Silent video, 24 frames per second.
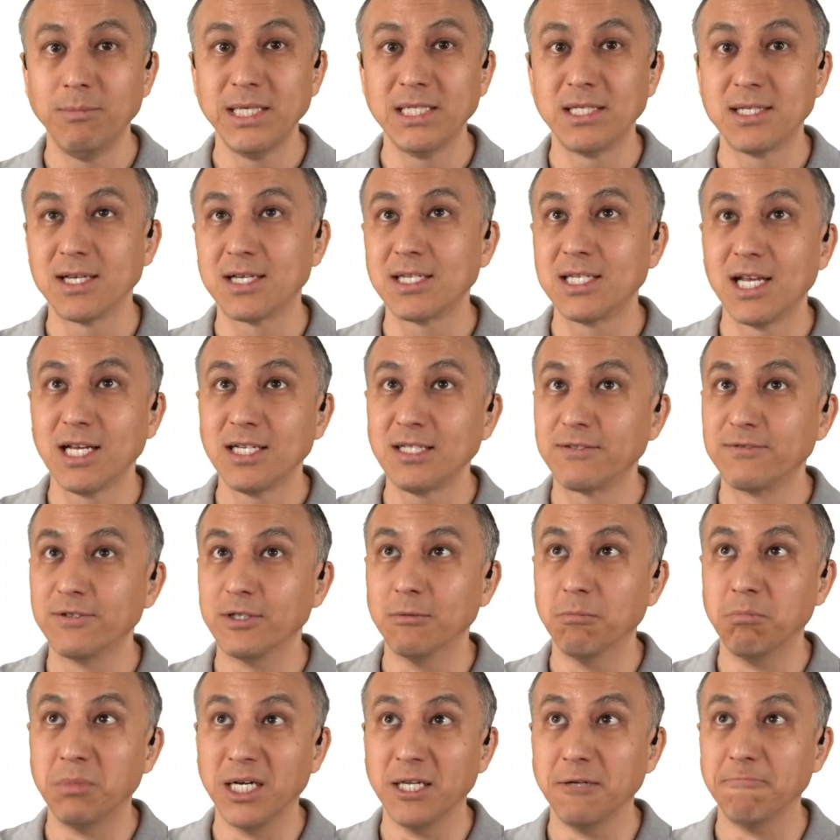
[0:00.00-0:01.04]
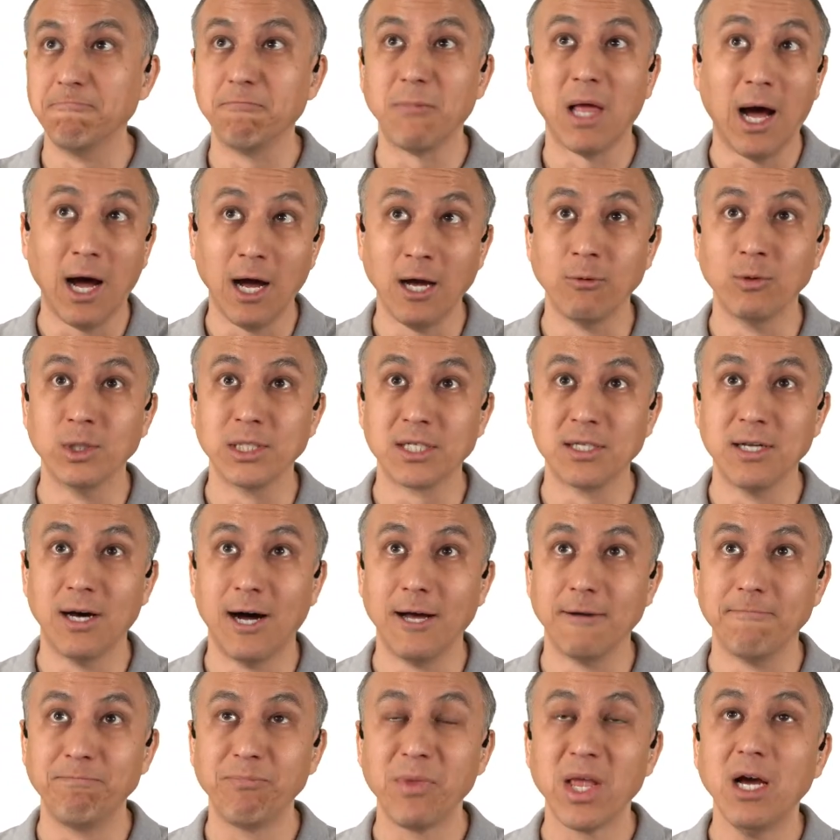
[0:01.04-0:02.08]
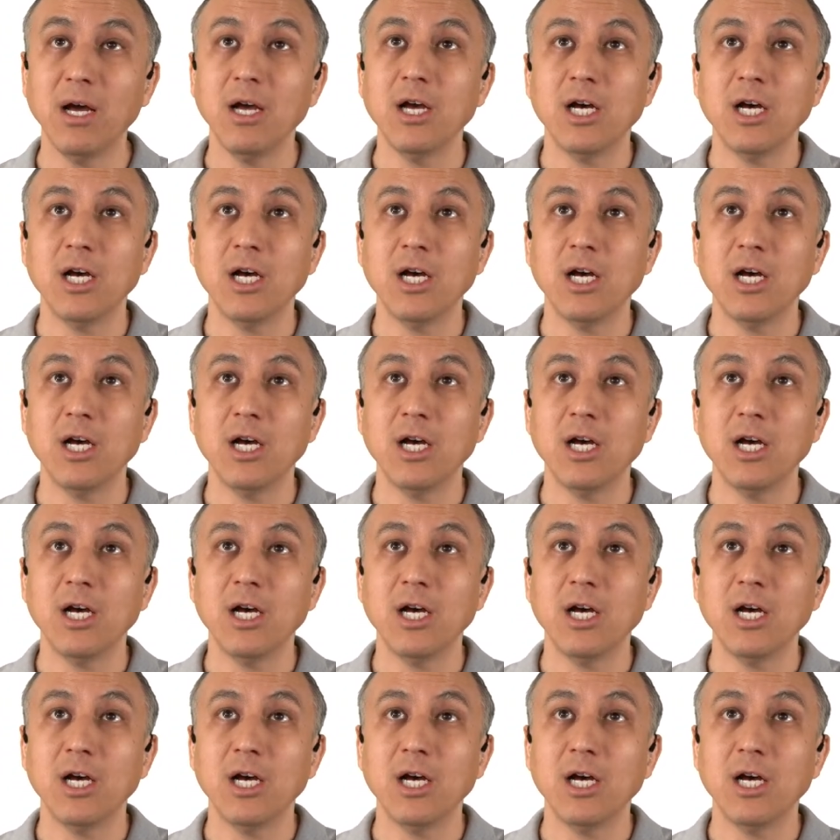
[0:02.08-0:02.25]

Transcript: they'll be successful, but I was not.